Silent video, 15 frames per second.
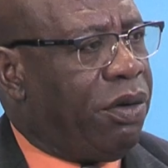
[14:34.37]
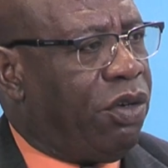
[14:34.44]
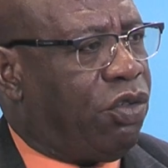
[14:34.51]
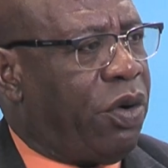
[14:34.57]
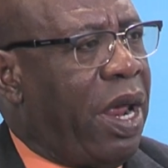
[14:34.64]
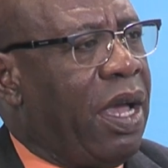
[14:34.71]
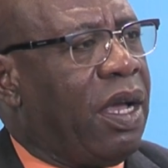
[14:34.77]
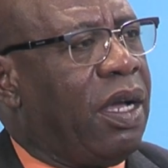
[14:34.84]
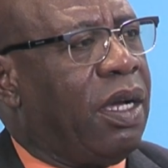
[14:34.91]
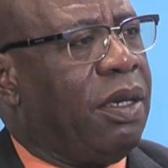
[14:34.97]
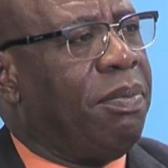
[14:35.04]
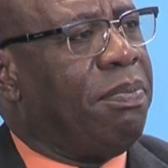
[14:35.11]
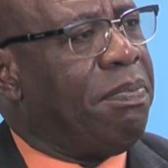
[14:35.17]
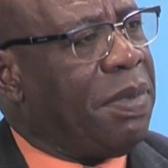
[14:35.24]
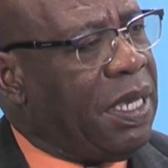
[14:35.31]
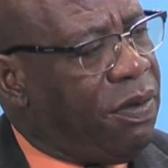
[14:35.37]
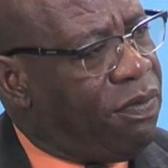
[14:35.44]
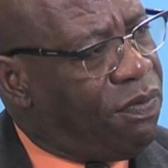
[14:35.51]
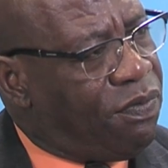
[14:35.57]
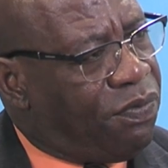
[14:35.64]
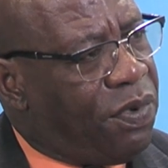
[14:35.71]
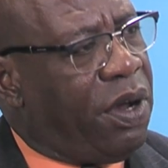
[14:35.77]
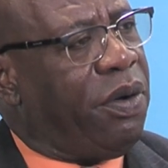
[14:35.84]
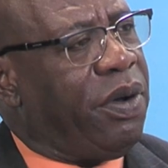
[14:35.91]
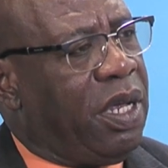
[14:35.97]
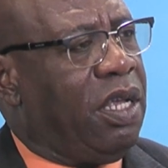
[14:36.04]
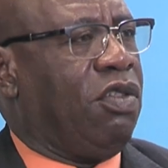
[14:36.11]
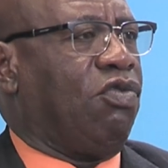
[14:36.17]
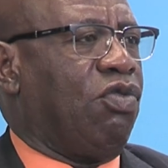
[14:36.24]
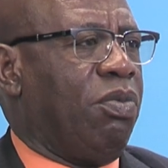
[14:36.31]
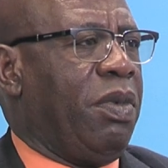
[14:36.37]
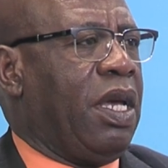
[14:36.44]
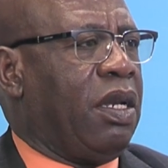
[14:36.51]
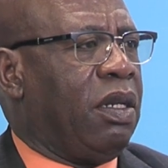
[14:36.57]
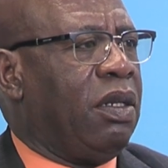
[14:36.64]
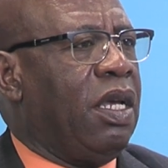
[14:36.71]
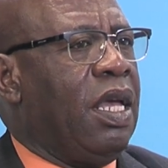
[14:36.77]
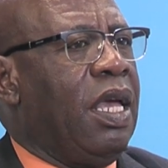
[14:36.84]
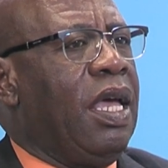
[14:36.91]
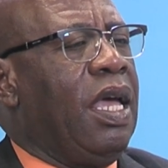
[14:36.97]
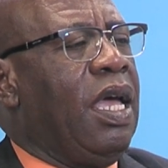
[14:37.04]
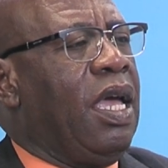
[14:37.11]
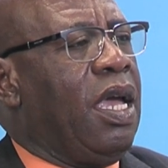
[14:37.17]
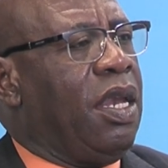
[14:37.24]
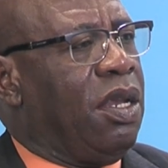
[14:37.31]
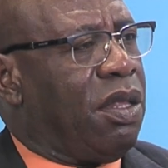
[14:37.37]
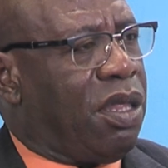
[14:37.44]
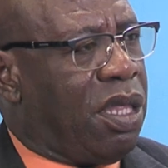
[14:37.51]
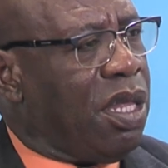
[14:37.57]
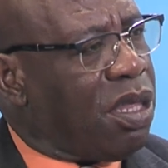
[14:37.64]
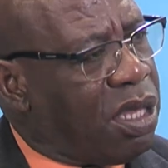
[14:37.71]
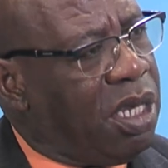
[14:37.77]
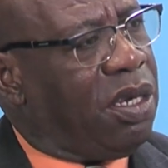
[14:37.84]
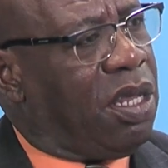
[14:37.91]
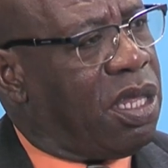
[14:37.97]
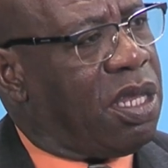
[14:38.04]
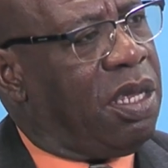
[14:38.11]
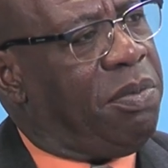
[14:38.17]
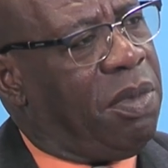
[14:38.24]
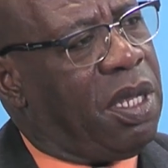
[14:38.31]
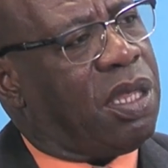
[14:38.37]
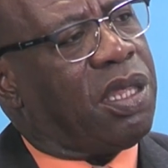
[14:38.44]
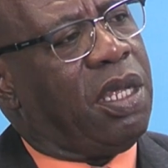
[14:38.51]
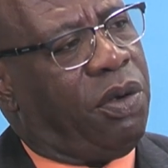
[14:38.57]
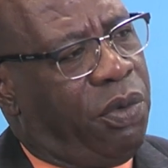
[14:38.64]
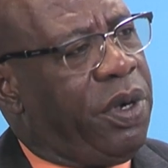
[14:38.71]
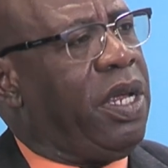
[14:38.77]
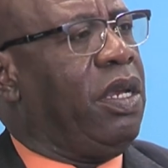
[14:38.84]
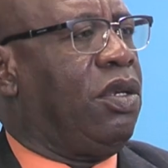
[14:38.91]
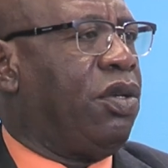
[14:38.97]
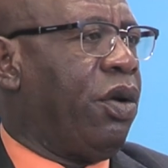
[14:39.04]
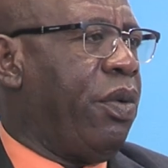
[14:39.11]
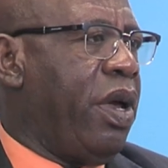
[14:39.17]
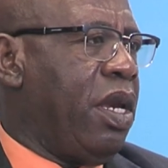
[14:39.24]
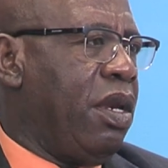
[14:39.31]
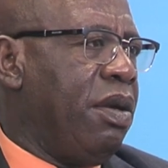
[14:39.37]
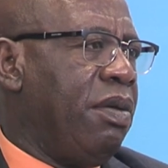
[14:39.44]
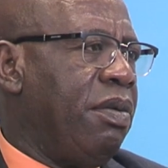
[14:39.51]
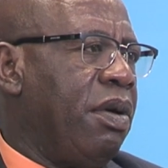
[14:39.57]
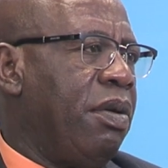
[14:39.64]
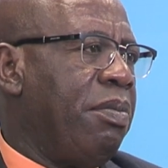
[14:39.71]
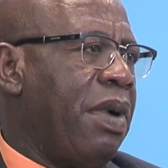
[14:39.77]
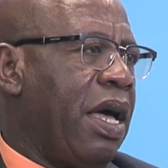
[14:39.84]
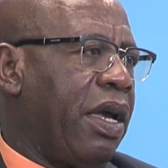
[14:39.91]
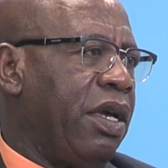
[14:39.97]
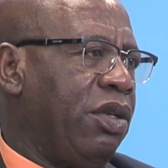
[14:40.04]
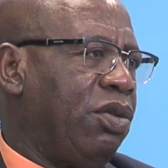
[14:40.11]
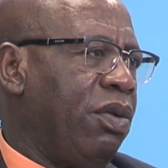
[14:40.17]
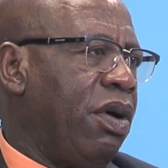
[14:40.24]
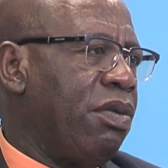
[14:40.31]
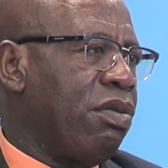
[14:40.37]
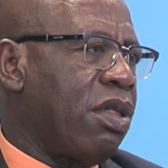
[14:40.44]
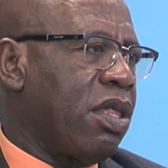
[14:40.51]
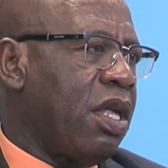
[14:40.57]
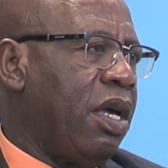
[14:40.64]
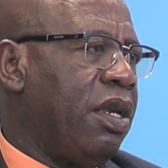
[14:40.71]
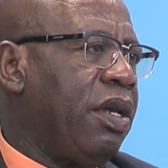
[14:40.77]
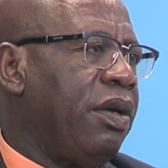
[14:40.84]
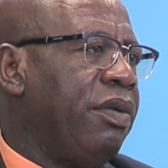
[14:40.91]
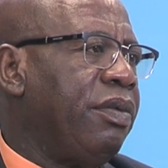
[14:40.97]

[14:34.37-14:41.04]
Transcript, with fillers: on Track, can be very instrumental in assisting these inmates in reintegrating back into our society.